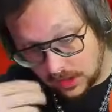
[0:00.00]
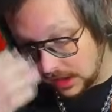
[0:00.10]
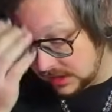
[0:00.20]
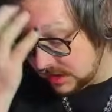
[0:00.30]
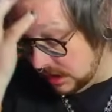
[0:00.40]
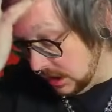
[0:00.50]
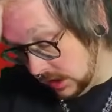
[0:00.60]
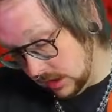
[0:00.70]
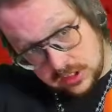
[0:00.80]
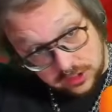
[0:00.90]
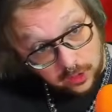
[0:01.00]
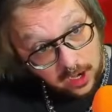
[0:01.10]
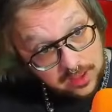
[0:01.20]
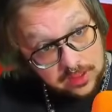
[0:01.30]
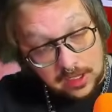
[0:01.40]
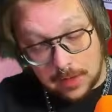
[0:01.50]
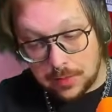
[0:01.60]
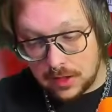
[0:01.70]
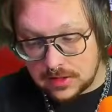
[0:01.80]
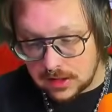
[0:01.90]
I see. So I think I
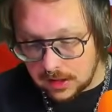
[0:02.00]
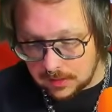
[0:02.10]
put